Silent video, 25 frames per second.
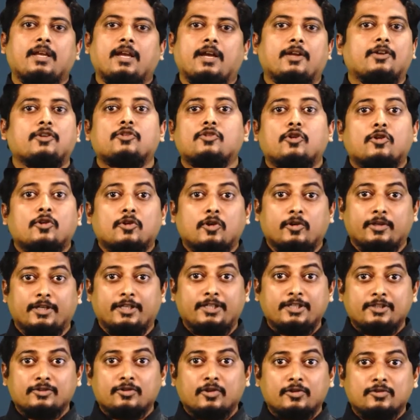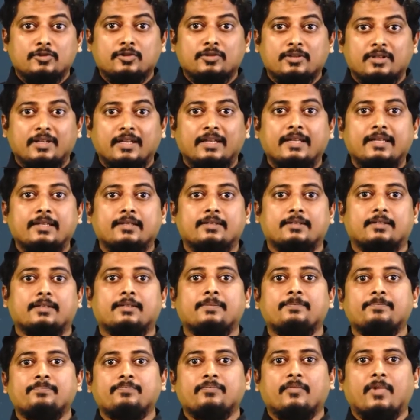It is also
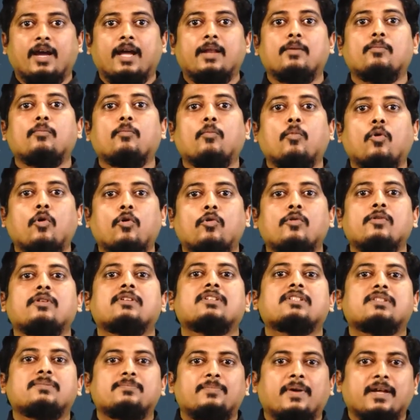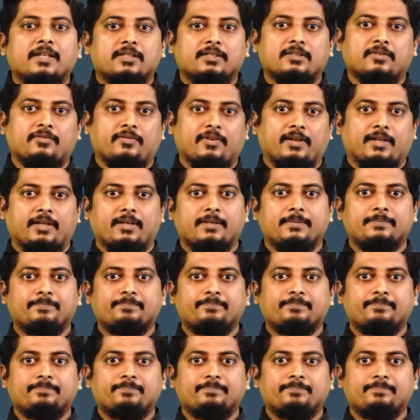clearer and more specific.